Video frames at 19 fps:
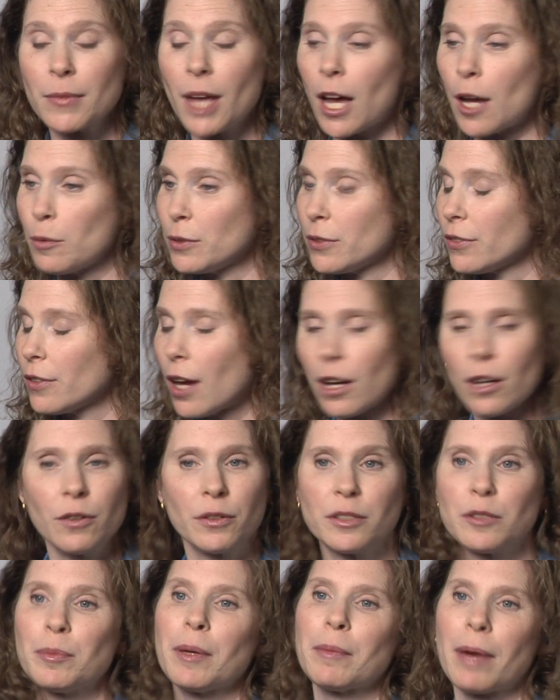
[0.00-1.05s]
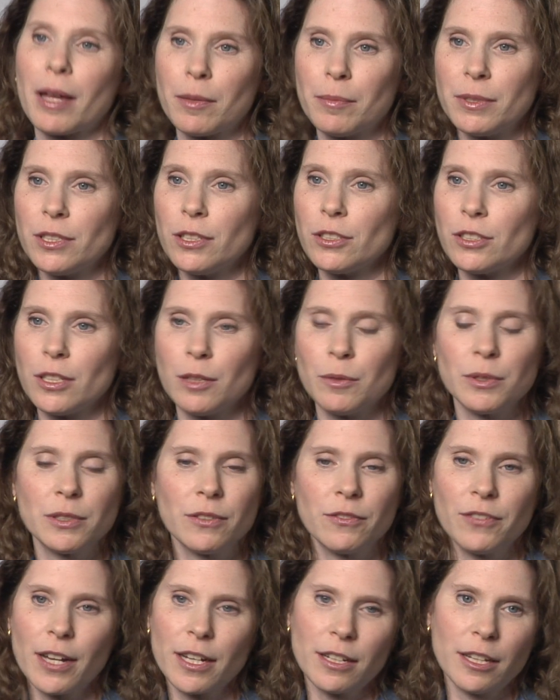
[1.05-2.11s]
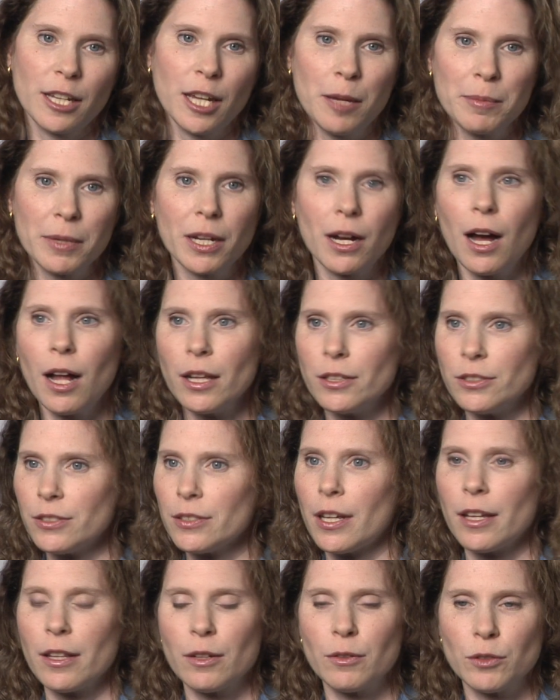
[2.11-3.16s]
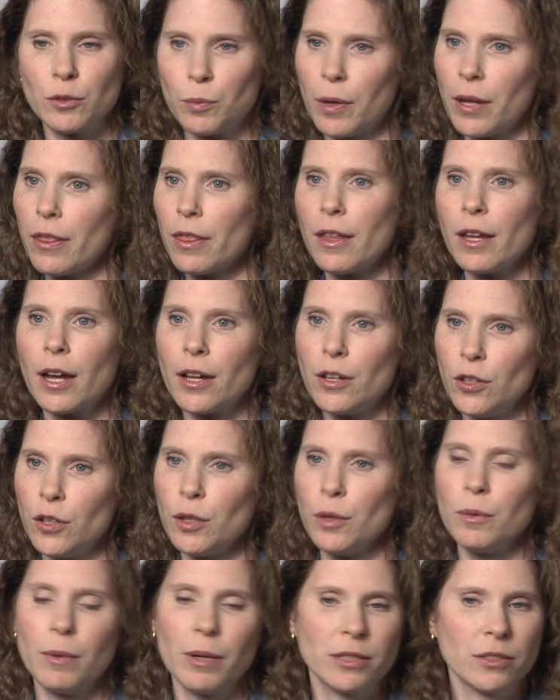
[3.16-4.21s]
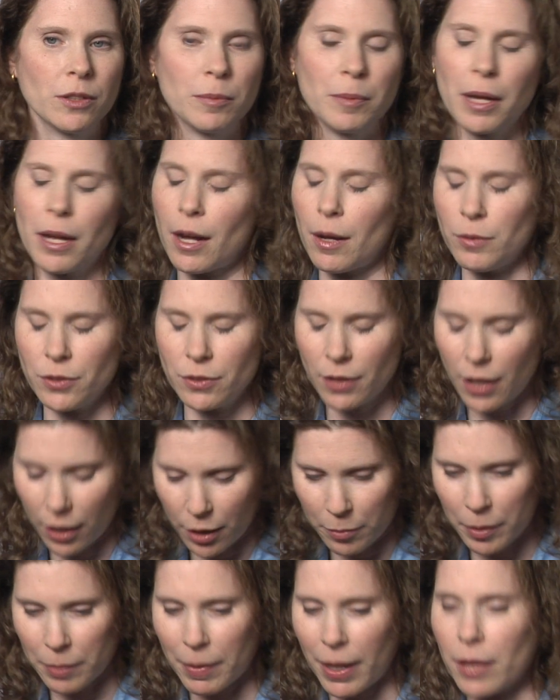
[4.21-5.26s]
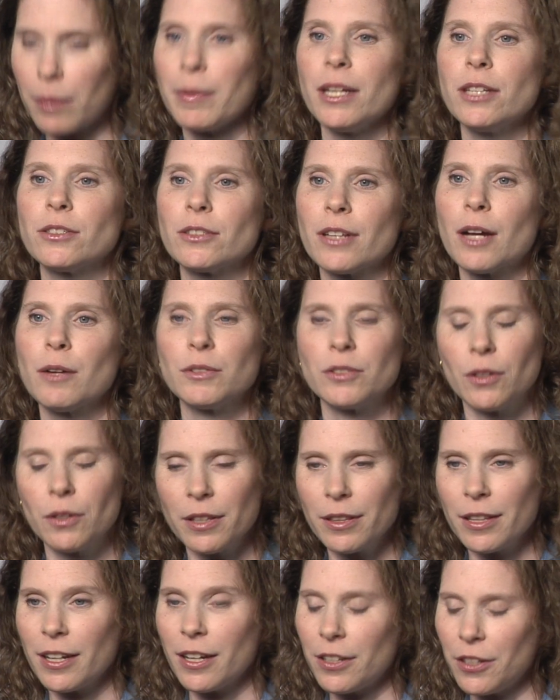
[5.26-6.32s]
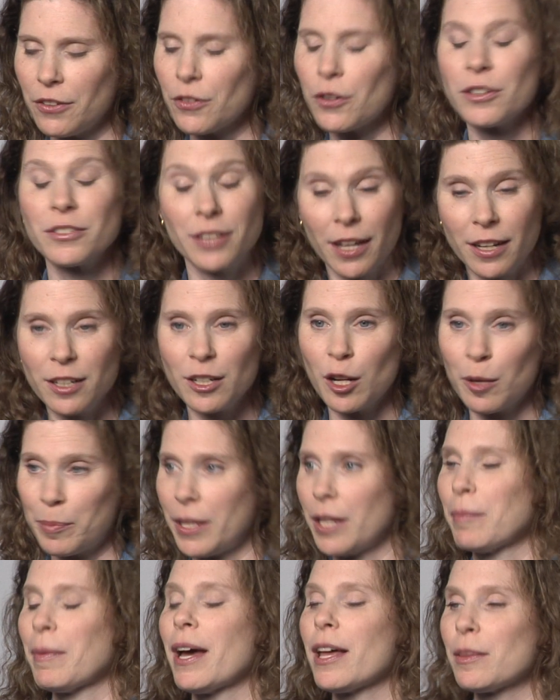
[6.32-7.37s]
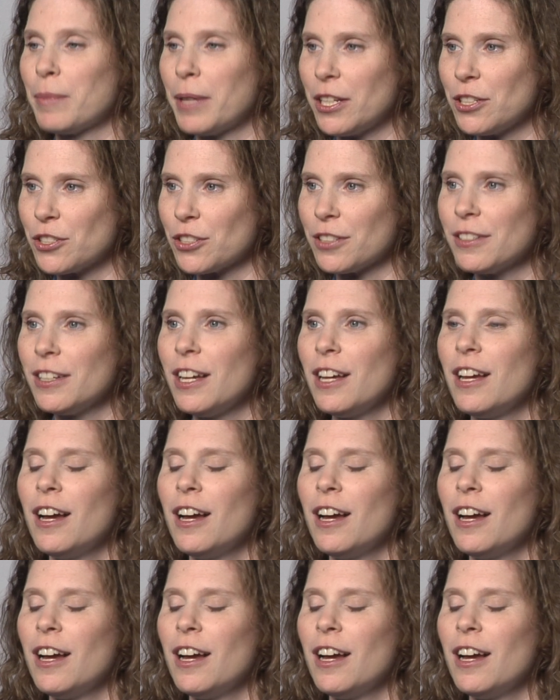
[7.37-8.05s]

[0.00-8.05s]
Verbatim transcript: I was not going to be a mathematician. It was, in fact, I came to college saying there was one thing I knew. It wasn't going to be, I was not going to be a math major. That was the only thing I knew. Of course, I ended up being a math major.